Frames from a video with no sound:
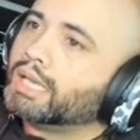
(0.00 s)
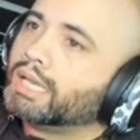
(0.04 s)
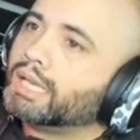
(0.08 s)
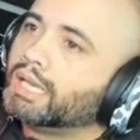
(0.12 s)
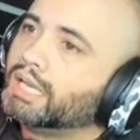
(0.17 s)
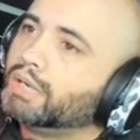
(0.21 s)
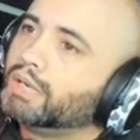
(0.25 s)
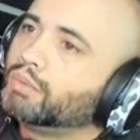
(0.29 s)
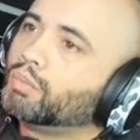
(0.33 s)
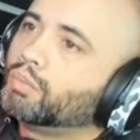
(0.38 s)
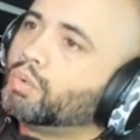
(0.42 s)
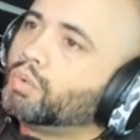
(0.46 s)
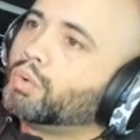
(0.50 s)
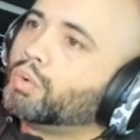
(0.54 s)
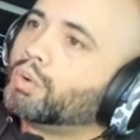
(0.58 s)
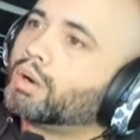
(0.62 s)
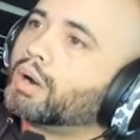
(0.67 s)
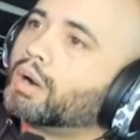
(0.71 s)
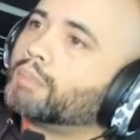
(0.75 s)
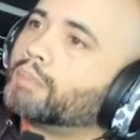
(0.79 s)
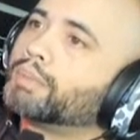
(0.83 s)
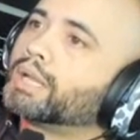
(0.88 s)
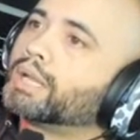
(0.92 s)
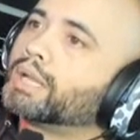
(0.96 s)
In war,
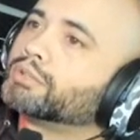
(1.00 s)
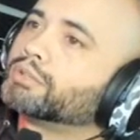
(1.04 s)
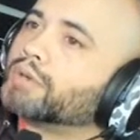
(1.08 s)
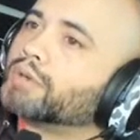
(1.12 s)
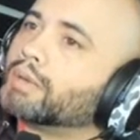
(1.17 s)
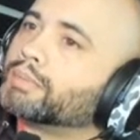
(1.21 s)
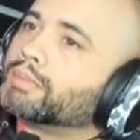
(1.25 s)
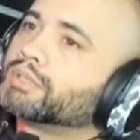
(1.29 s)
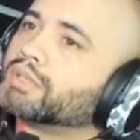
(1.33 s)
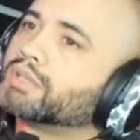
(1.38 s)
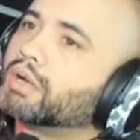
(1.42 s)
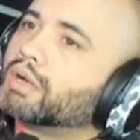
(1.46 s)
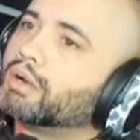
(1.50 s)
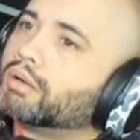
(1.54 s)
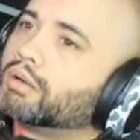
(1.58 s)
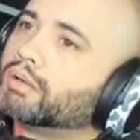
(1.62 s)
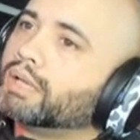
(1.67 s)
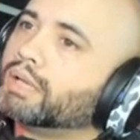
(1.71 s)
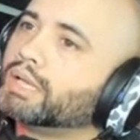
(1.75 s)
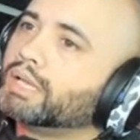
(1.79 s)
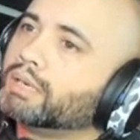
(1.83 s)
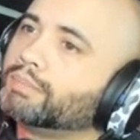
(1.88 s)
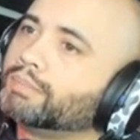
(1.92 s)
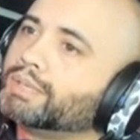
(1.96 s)
apply trauma to all
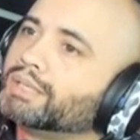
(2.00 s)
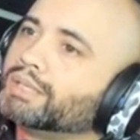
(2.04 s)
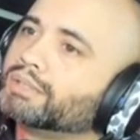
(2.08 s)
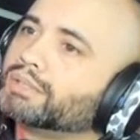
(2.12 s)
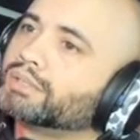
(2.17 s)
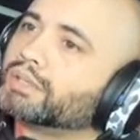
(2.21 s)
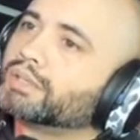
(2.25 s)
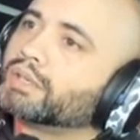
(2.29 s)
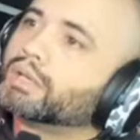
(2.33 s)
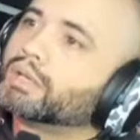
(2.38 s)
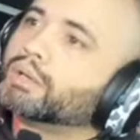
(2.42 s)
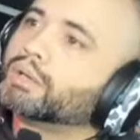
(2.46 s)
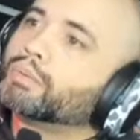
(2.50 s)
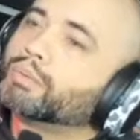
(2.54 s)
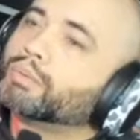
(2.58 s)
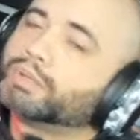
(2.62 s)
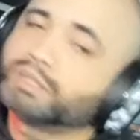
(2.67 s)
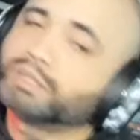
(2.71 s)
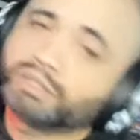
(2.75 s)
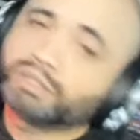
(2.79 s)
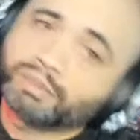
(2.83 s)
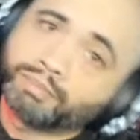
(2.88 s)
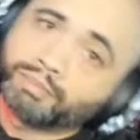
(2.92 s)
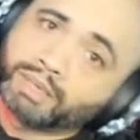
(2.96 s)
enemies, which
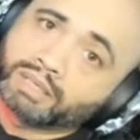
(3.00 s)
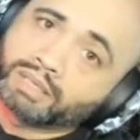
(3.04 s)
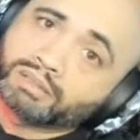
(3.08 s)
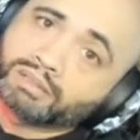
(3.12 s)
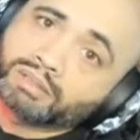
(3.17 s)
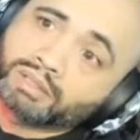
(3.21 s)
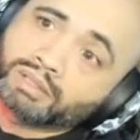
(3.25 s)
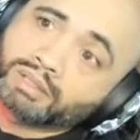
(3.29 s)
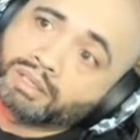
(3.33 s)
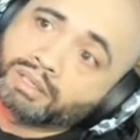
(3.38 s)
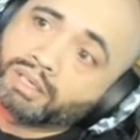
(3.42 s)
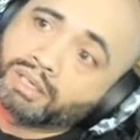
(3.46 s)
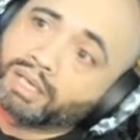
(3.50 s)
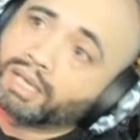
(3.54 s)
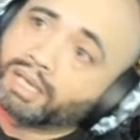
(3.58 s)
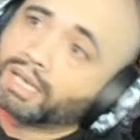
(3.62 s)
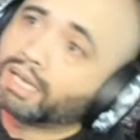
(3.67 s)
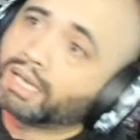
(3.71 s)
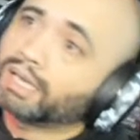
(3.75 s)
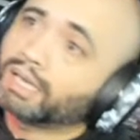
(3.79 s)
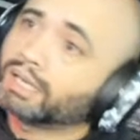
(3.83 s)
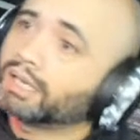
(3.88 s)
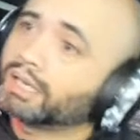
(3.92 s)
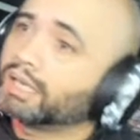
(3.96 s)
is amazing,
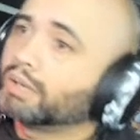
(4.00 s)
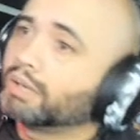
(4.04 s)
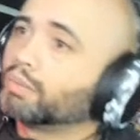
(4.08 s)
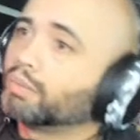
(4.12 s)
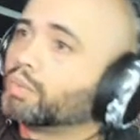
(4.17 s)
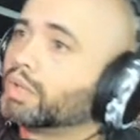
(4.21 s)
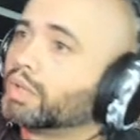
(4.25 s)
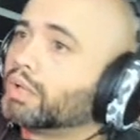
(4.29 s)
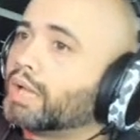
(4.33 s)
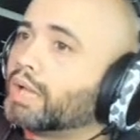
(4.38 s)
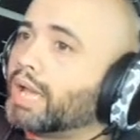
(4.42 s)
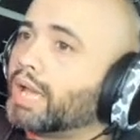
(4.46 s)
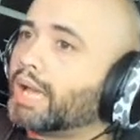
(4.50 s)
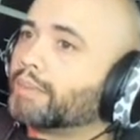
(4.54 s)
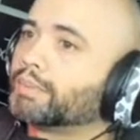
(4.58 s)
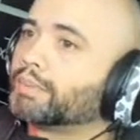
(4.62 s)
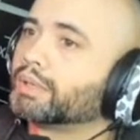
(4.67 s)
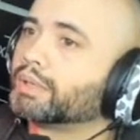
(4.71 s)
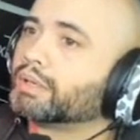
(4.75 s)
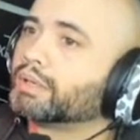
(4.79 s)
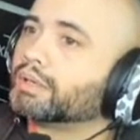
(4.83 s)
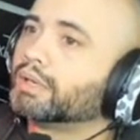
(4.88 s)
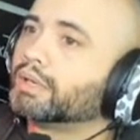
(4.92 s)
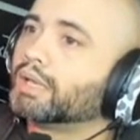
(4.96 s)
and it will
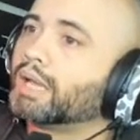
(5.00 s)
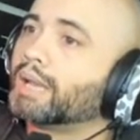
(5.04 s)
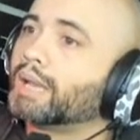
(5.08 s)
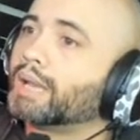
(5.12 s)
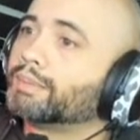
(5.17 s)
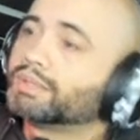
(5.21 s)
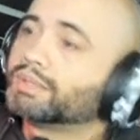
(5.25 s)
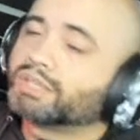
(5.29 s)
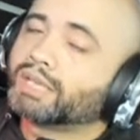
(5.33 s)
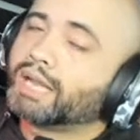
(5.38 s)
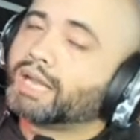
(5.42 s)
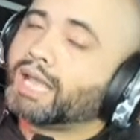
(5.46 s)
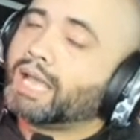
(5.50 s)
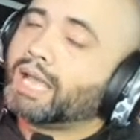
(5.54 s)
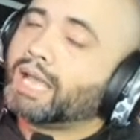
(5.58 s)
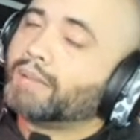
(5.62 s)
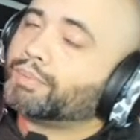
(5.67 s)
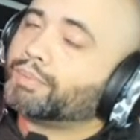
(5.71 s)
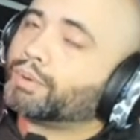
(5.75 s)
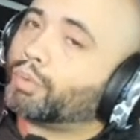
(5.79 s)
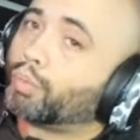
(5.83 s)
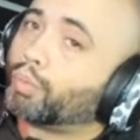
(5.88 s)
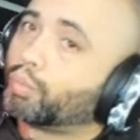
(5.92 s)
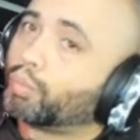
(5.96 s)
happen. I mean, it's going to
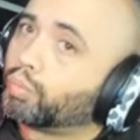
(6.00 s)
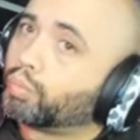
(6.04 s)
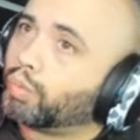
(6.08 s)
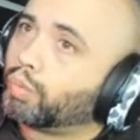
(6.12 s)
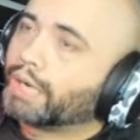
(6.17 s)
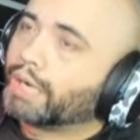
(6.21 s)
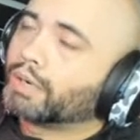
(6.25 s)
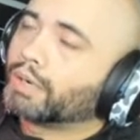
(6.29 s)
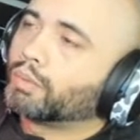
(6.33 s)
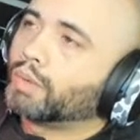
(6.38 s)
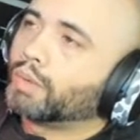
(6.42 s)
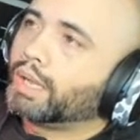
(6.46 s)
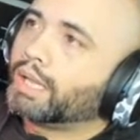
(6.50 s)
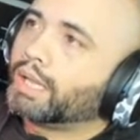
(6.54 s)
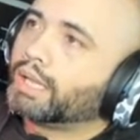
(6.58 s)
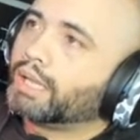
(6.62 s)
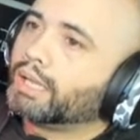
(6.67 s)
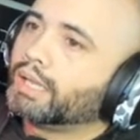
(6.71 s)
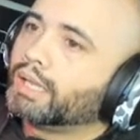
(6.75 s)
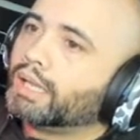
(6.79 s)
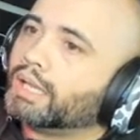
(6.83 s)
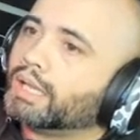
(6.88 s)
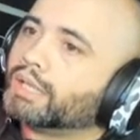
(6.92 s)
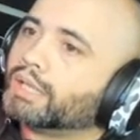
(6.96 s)
happen right
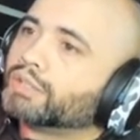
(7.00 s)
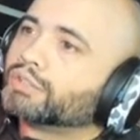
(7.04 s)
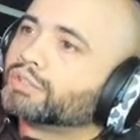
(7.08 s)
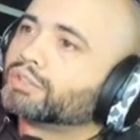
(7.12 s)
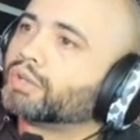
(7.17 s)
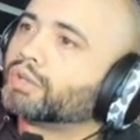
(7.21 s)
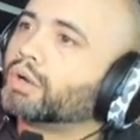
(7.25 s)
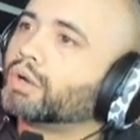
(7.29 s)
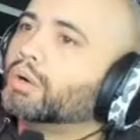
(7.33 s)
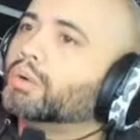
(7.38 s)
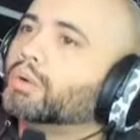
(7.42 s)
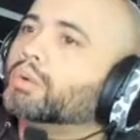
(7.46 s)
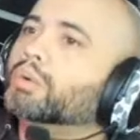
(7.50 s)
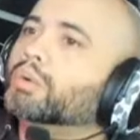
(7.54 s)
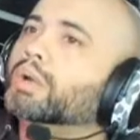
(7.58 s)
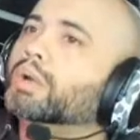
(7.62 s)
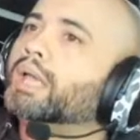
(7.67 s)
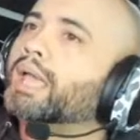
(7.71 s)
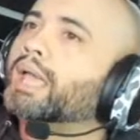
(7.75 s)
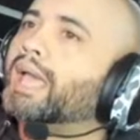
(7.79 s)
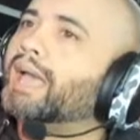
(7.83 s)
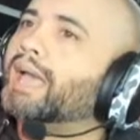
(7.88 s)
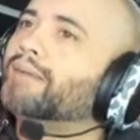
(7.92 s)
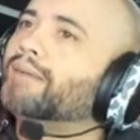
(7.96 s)
away. So
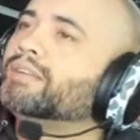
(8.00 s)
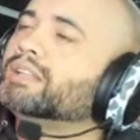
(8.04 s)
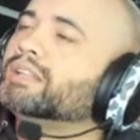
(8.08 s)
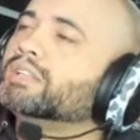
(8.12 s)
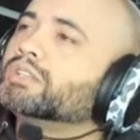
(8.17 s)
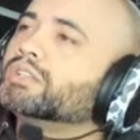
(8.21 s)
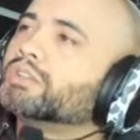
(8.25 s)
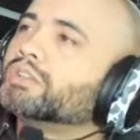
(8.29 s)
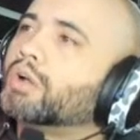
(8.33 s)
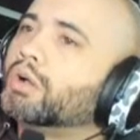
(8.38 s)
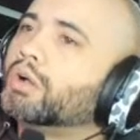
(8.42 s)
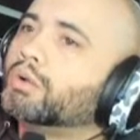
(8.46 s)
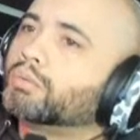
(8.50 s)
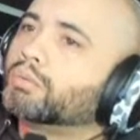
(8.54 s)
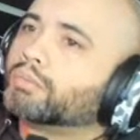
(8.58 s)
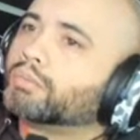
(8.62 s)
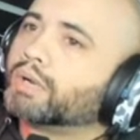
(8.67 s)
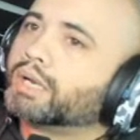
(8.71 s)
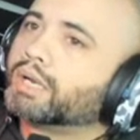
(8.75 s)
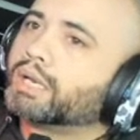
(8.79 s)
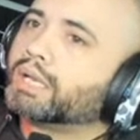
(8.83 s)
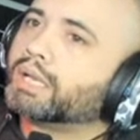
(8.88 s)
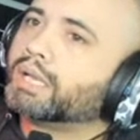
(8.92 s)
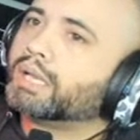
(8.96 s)
having this alt
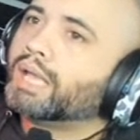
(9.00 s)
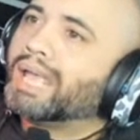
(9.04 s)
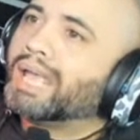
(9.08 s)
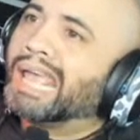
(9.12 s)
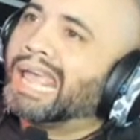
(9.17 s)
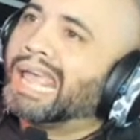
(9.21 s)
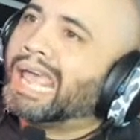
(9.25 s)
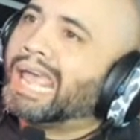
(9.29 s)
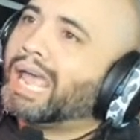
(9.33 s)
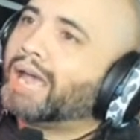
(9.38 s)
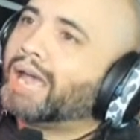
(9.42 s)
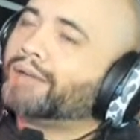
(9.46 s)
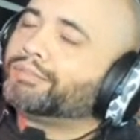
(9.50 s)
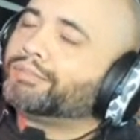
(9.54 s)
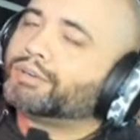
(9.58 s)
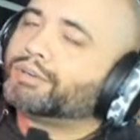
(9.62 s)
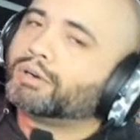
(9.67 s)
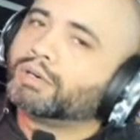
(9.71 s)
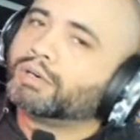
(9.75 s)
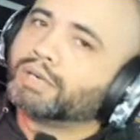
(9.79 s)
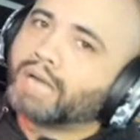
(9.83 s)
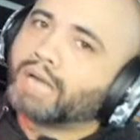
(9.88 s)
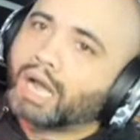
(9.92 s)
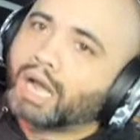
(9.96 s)
ready after
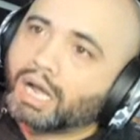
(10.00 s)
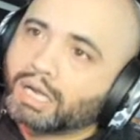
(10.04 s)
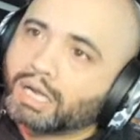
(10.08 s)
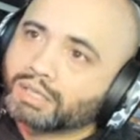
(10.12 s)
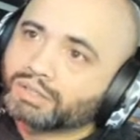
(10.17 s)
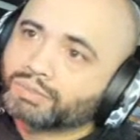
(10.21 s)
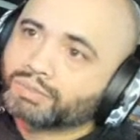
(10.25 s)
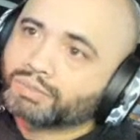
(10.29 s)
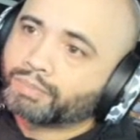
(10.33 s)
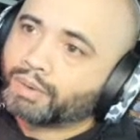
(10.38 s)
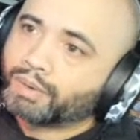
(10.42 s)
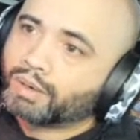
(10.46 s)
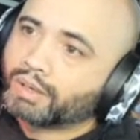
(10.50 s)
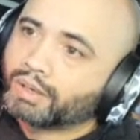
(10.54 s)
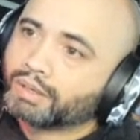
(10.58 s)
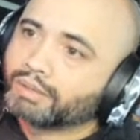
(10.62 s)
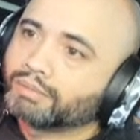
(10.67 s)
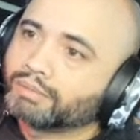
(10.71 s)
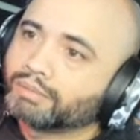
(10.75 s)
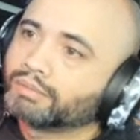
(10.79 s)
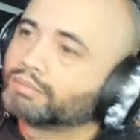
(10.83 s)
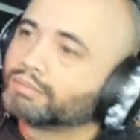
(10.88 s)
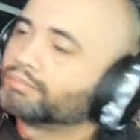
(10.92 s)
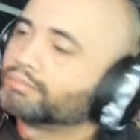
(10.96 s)
an on spawn
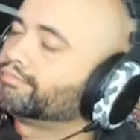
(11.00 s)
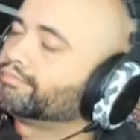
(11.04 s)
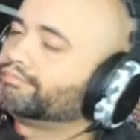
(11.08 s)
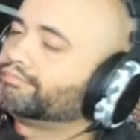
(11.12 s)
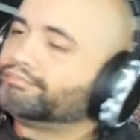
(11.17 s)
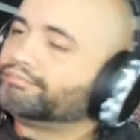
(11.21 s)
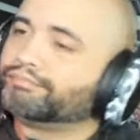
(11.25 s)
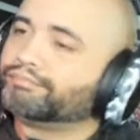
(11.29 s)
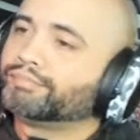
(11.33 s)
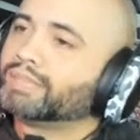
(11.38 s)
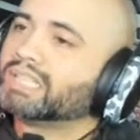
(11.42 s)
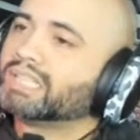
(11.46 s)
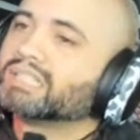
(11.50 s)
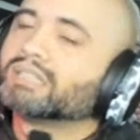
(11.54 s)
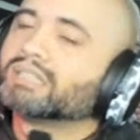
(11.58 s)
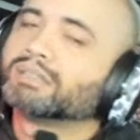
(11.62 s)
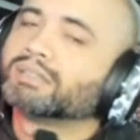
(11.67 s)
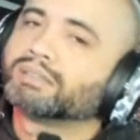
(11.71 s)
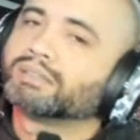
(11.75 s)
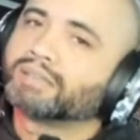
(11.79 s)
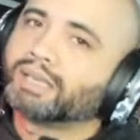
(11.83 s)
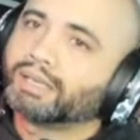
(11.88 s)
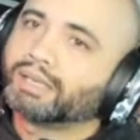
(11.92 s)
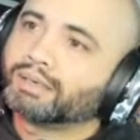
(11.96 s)
is
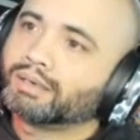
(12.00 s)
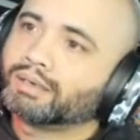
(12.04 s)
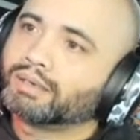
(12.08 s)
insane.